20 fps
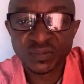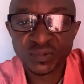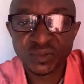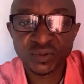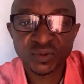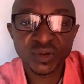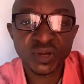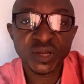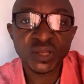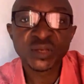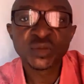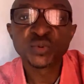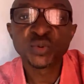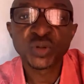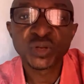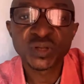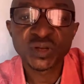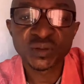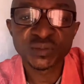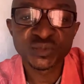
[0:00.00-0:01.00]
You're highly
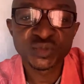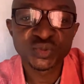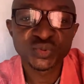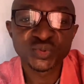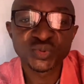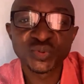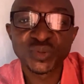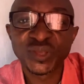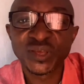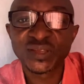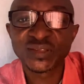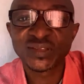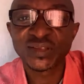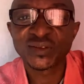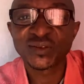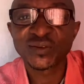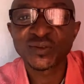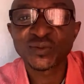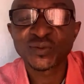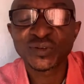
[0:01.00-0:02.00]
welcome to yet
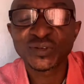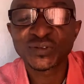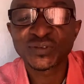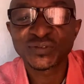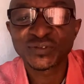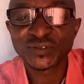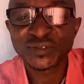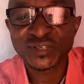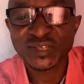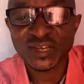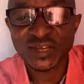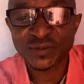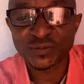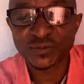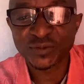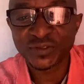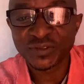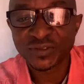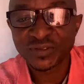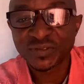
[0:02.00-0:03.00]
another wonderful time
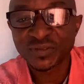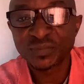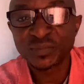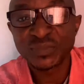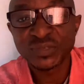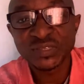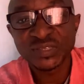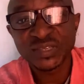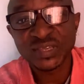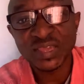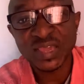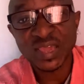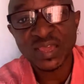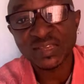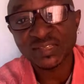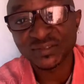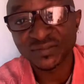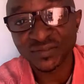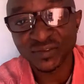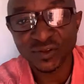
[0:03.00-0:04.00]
with Mr.
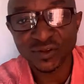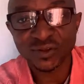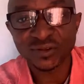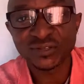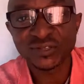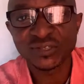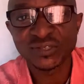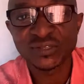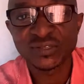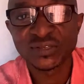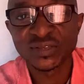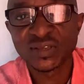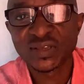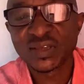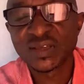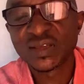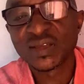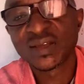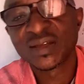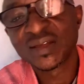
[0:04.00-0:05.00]
Kaz Vlogs.
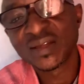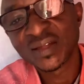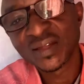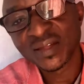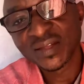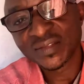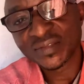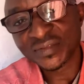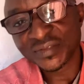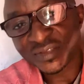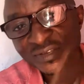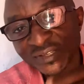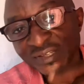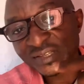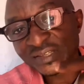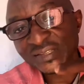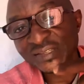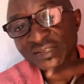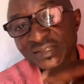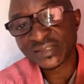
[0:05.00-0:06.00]
This
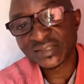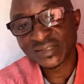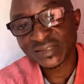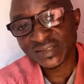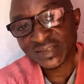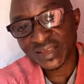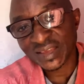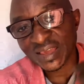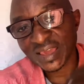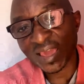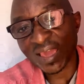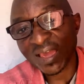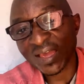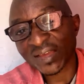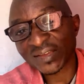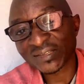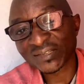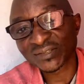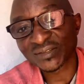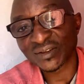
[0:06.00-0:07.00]
is
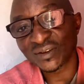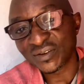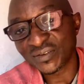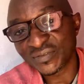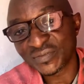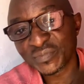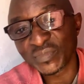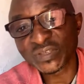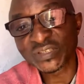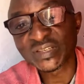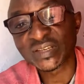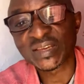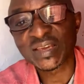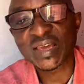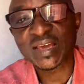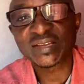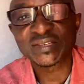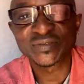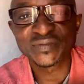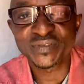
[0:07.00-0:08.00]
Kaz of Mr.
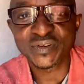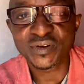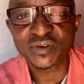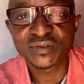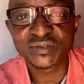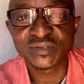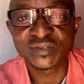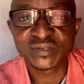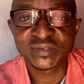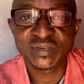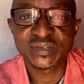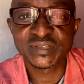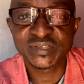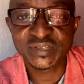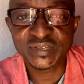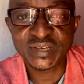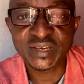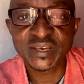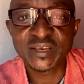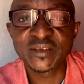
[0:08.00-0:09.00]
Kaz Vlogs
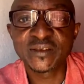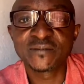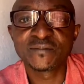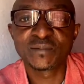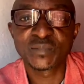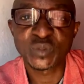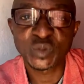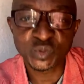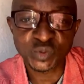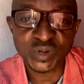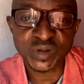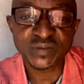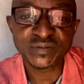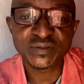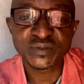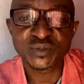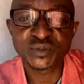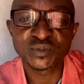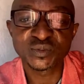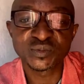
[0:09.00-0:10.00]
saying good
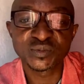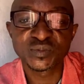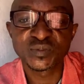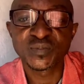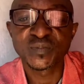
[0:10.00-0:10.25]
afternoon.